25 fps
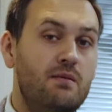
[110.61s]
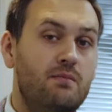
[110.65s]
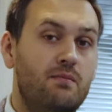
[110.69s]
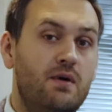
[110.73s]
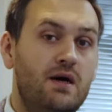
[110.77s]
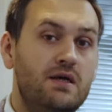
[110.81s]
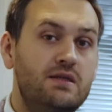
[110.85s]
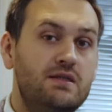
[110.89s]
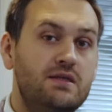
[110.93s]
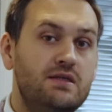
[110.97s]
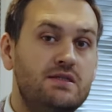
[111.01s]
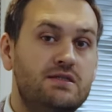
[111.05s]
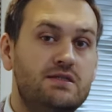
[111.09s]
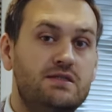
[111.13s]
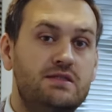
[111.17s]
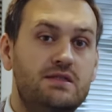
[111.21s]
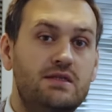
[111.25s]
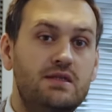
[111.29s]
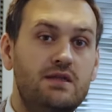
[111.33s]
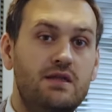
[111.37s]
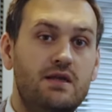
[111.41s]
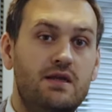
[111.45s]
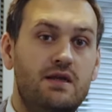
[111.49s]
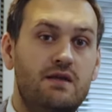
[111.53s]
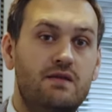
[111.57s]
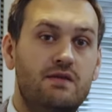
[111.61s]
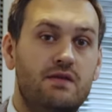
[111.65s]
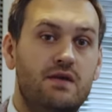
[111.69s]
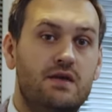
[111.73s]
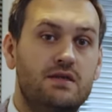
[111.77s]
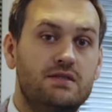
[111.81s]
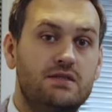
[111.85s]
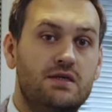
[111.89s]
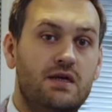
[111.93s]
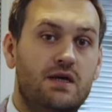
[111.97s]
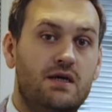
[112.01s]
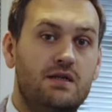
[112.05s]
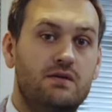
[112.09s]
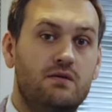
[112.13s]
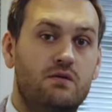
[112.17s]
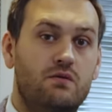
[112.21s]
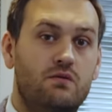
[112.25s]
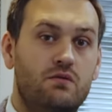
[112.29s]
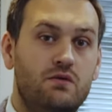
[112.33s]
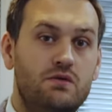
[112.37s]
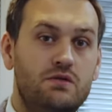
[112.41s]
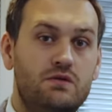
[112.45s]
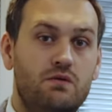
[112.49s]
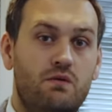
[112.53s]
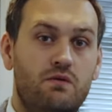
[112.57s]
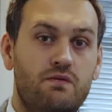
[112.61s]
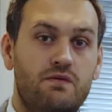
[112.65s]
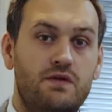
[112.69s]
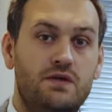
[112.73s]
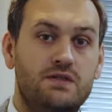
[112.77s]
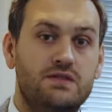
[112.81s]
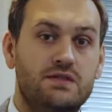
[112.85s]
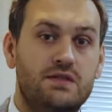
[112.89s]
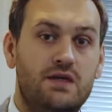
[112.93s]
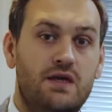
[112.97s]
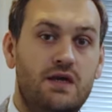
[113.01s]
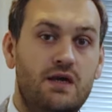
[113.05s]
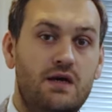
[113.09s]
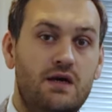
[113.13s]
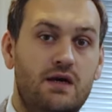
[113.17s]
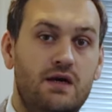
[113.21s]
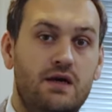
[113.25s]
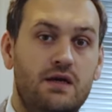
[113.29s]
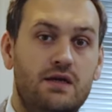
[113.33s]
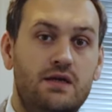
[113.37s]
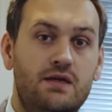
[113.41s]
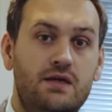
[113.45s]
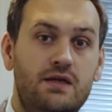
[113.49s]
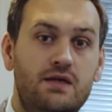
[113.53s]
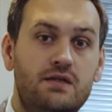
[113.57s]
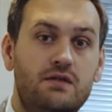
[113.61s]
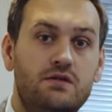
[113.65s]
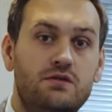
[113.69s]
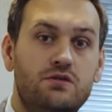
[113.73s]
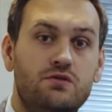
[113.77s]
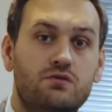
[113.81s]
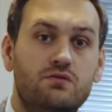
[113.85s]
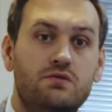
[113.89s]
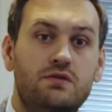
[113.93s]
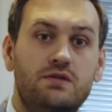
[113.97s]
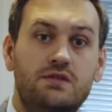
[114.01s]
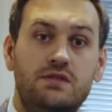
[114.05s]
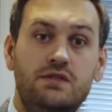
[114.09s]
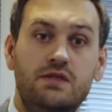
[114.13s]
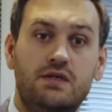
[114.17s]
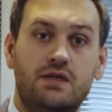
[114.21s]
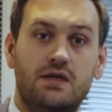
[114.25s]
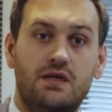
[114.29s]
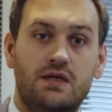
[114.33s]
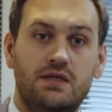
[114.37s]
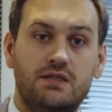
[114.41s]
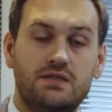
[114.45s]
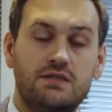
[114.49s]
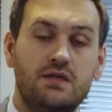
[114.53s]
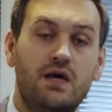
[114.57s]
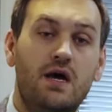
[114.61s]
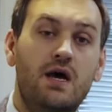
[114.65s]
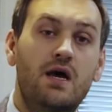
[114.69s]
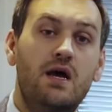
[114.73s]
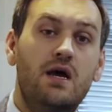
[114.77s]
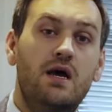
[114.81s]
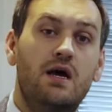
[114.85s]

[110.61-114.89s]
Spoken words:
but still in the second quarter of this year, it should decrease.